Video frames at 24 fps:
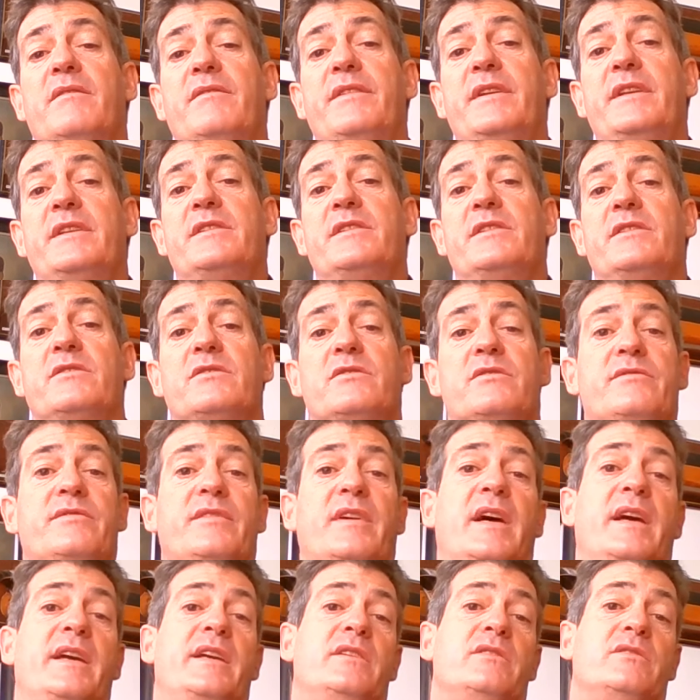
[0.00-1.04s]
vicious
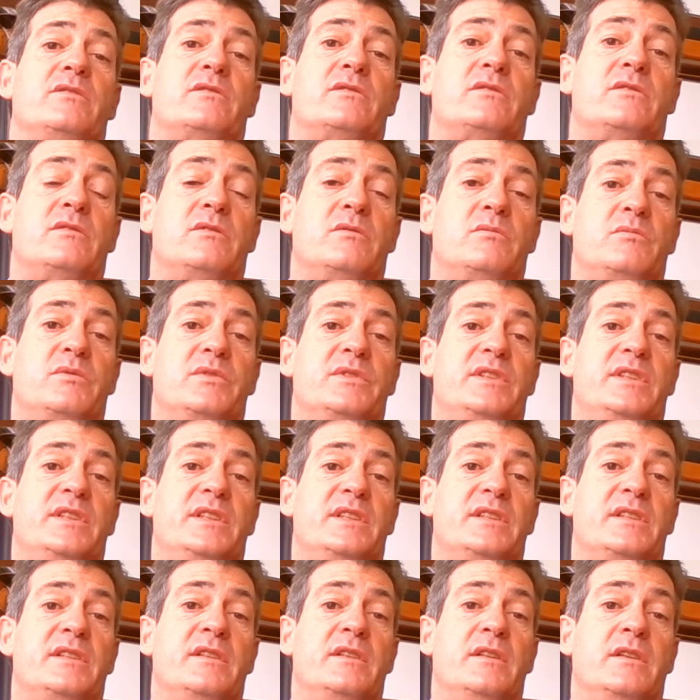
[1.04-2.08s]
virus, which
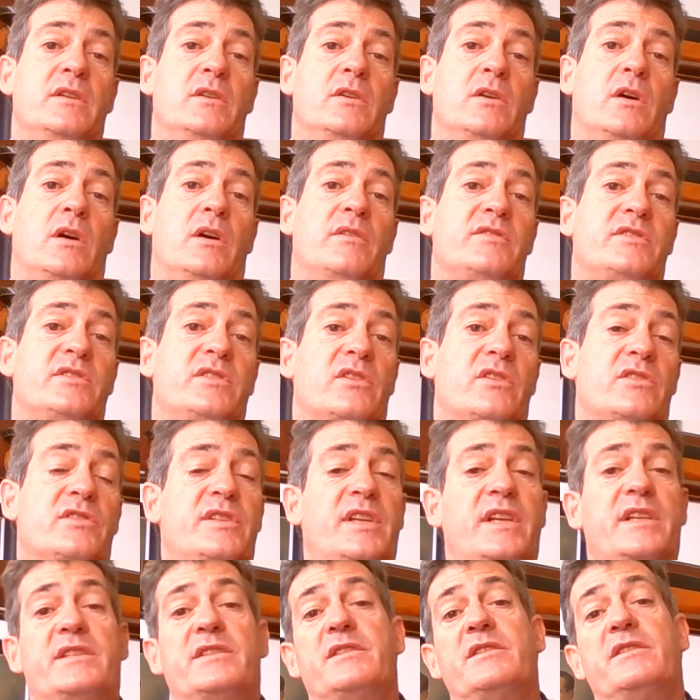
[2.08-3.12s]
is of
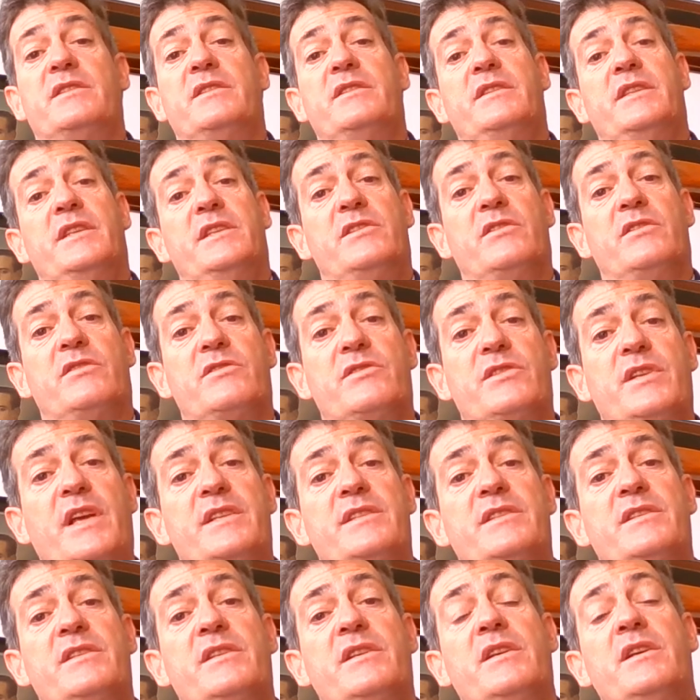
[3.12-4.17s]
success. The
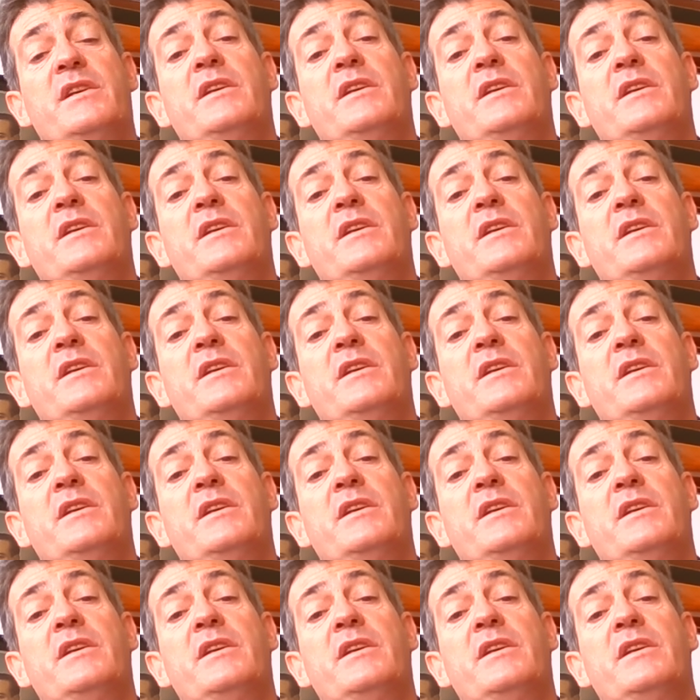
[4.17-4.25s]
success